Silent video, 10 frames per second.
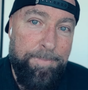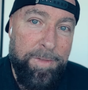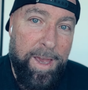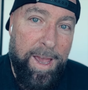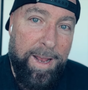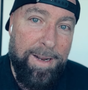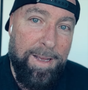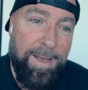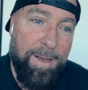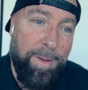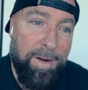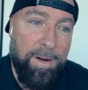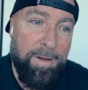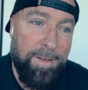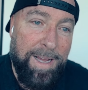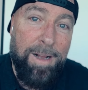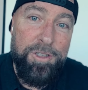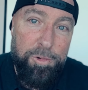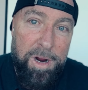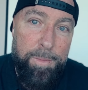and a better town
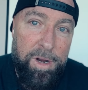square